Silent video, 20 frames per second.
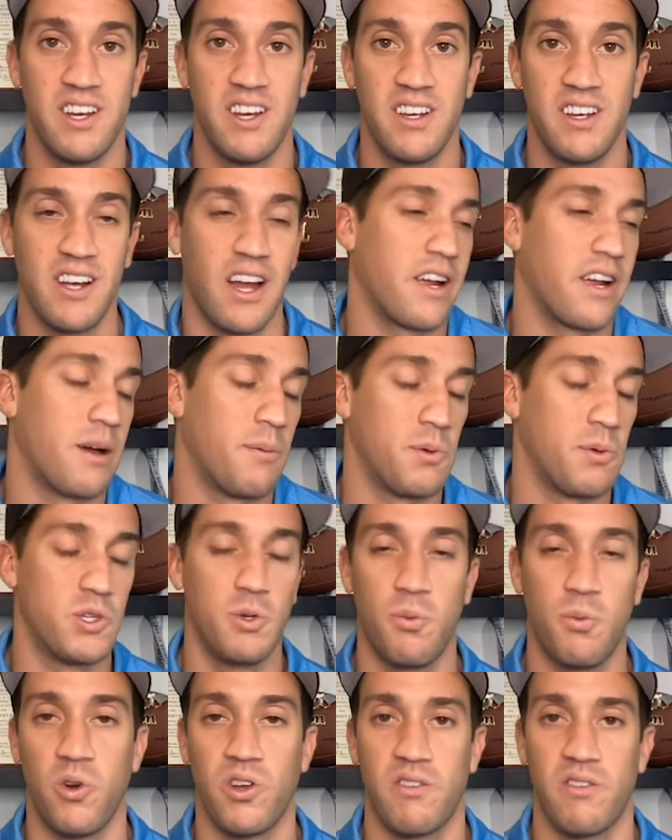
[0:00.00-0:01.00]
got a couple
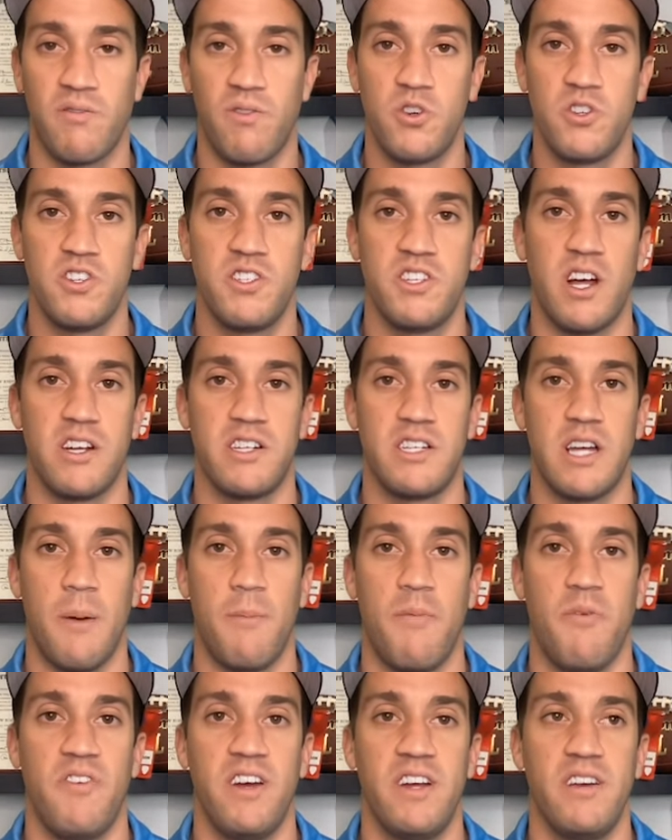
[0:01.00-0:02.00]
two-point conversions on
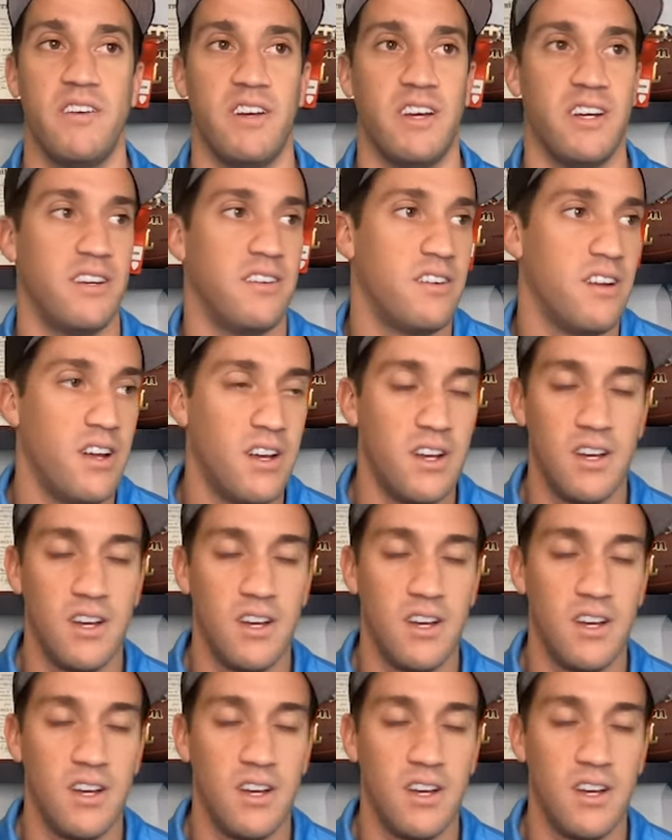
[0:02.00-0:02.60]
top of it, and